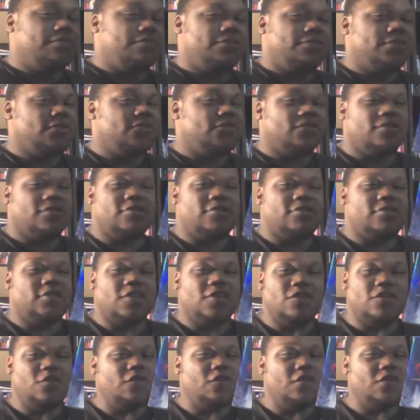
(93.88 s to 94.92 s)
Just,
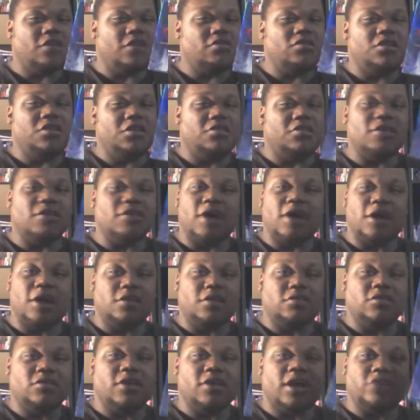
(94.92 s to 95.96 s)
if you have not seen this,
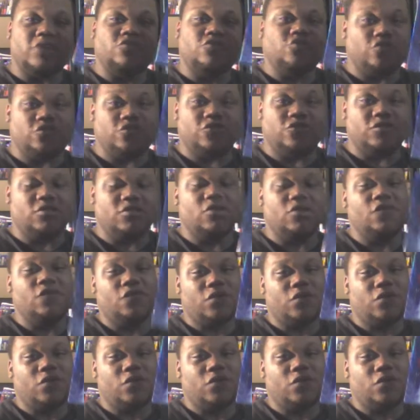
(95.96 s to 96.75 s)
honest to God, treat yourself.